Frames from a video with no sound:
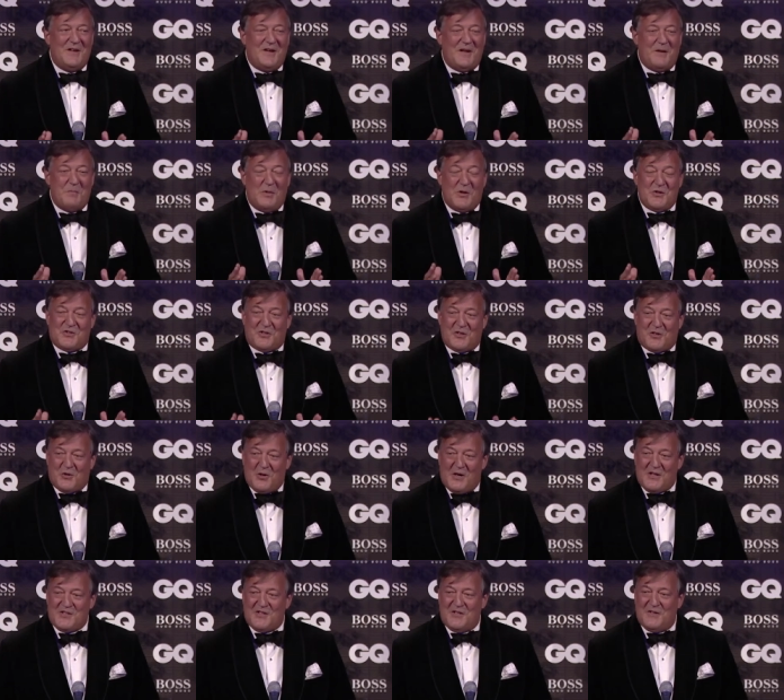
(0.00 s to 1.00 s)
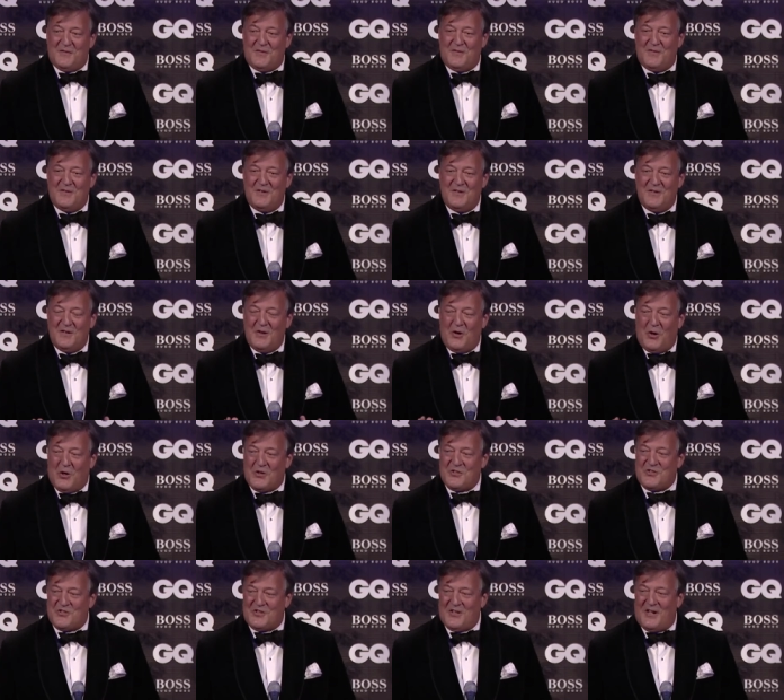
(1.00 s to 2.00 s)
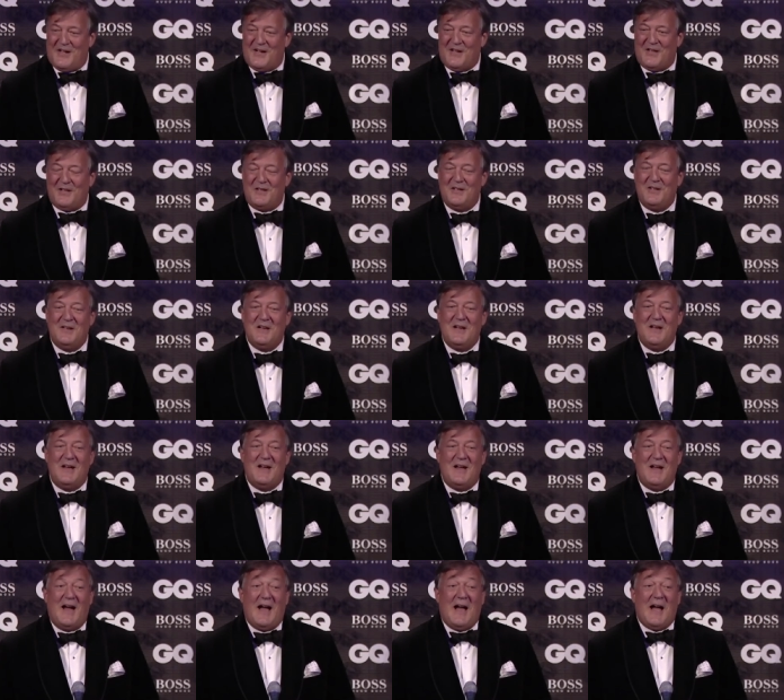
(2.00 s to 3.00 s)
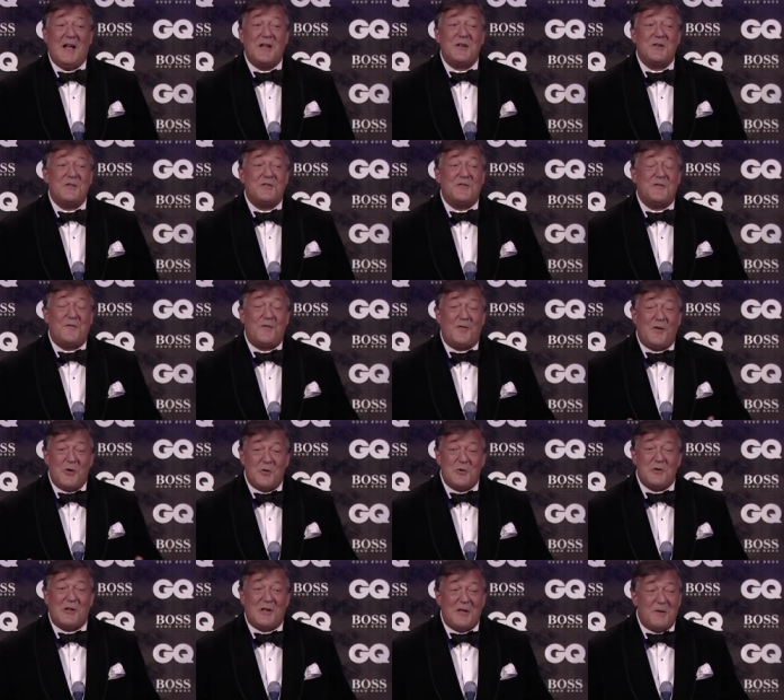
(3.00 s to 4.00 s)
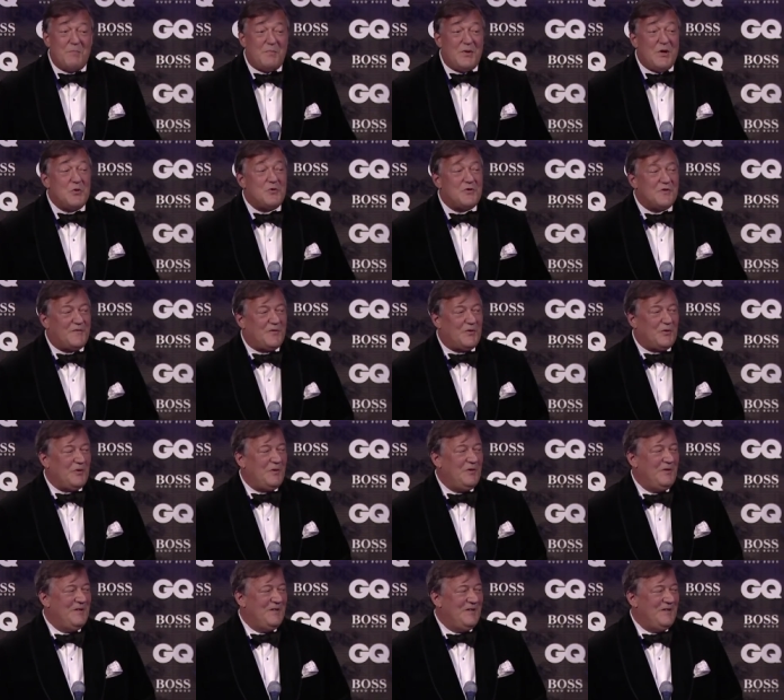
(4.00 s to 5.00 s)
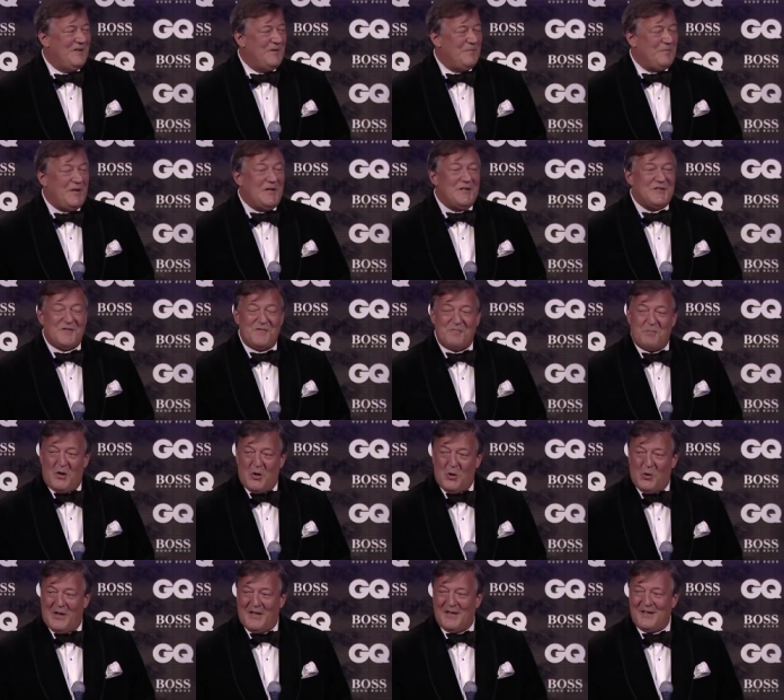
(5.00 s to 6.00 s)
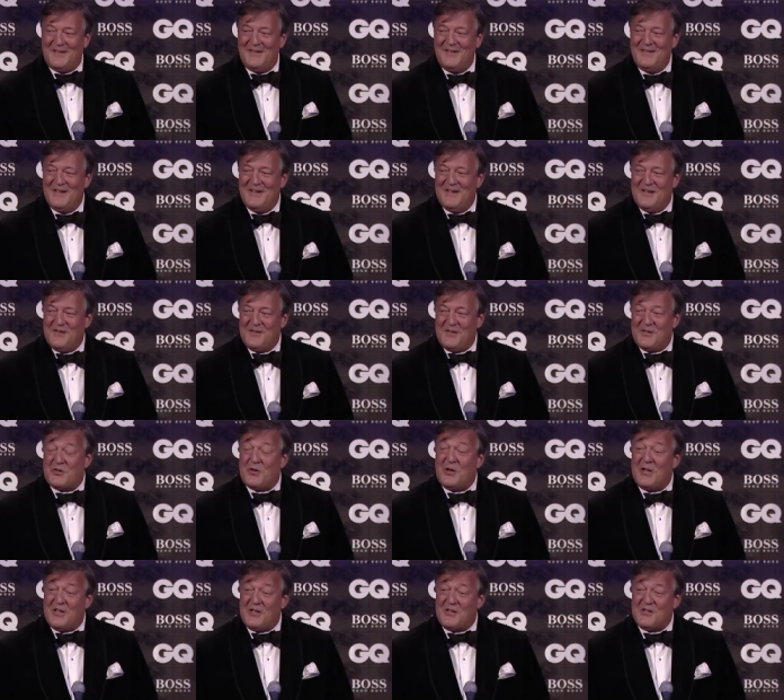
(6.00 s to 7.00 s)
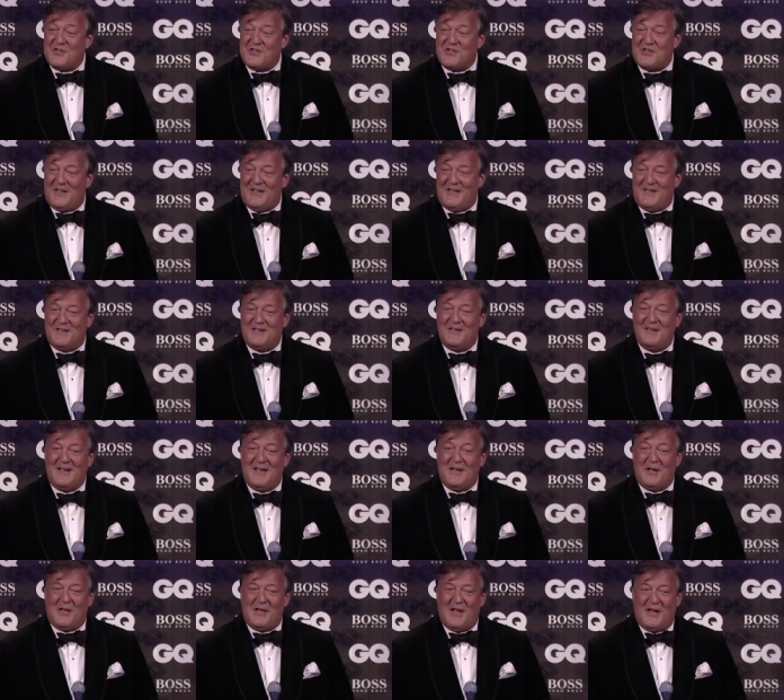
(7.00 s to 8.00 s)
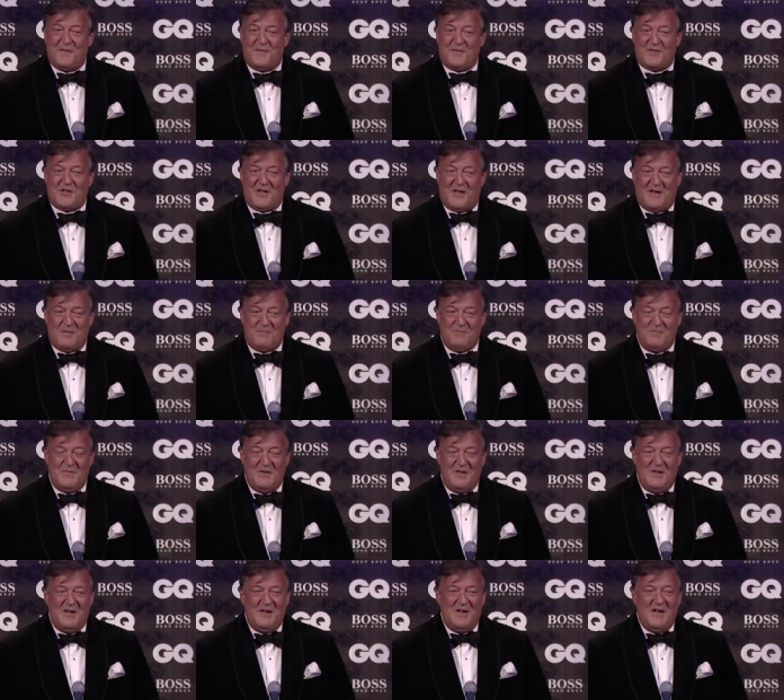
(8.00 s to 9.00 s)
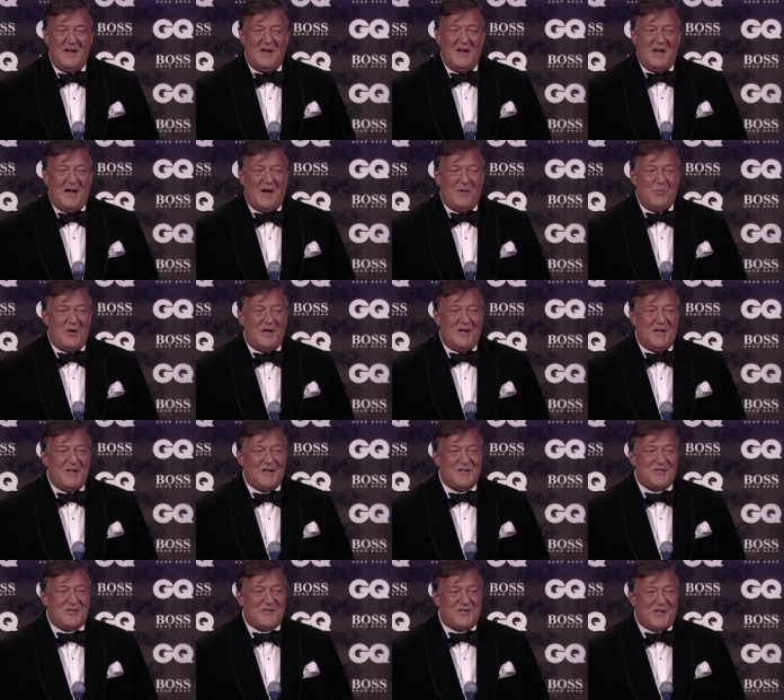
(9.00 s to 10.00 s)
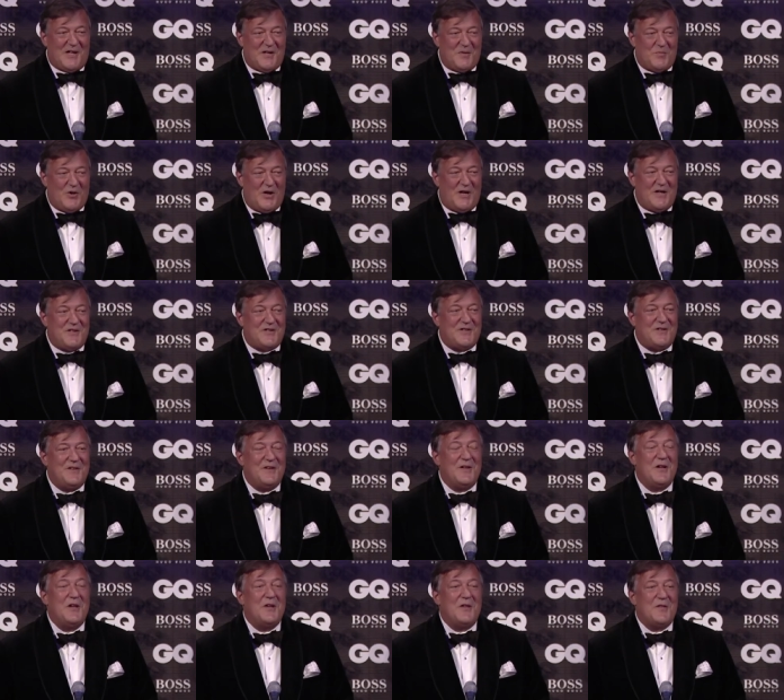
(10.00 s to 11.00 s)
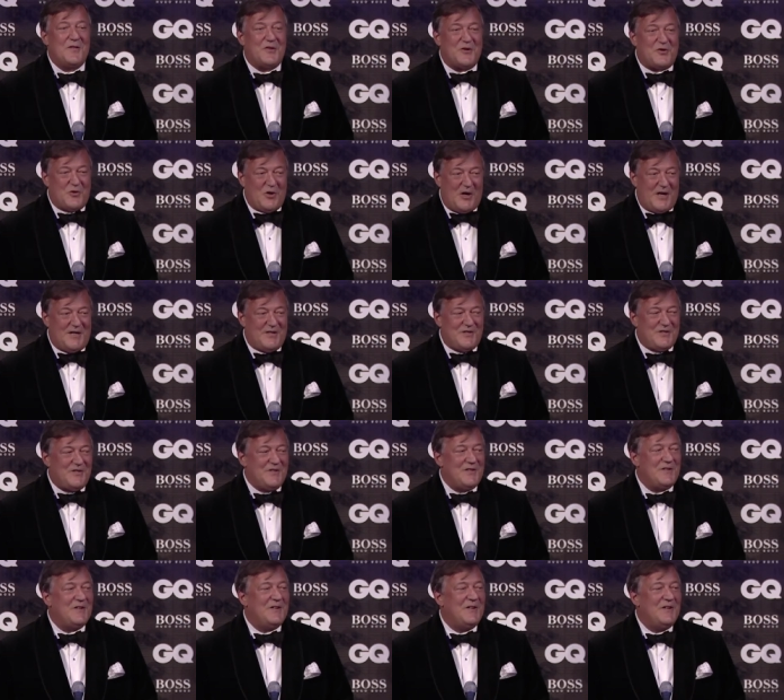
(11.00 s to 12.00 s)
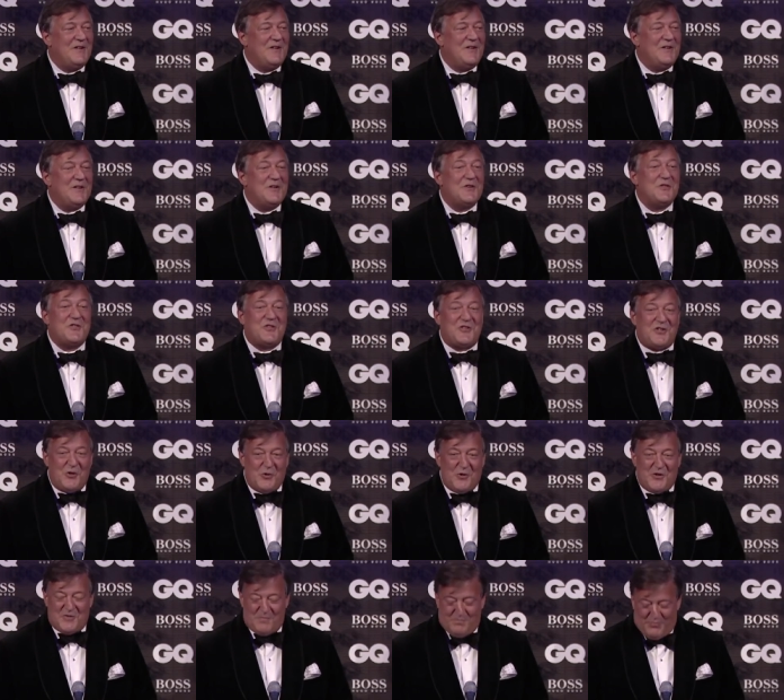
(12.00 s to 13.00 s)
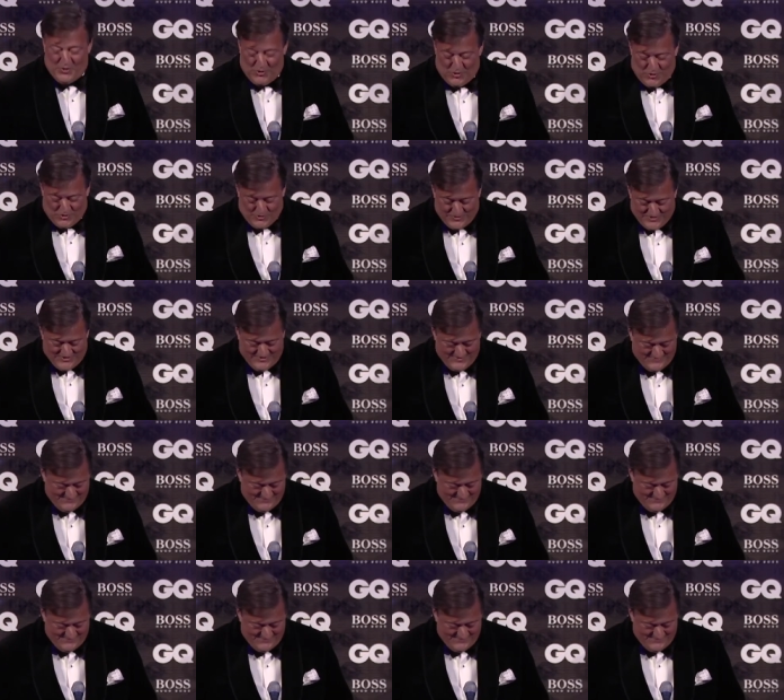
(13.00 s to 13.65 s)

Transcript: most aggressive, hostile, and fluently beautiful piece of bowling that cricket has seen in a lifetime. And we're here to celebrate the great Stuart Broad.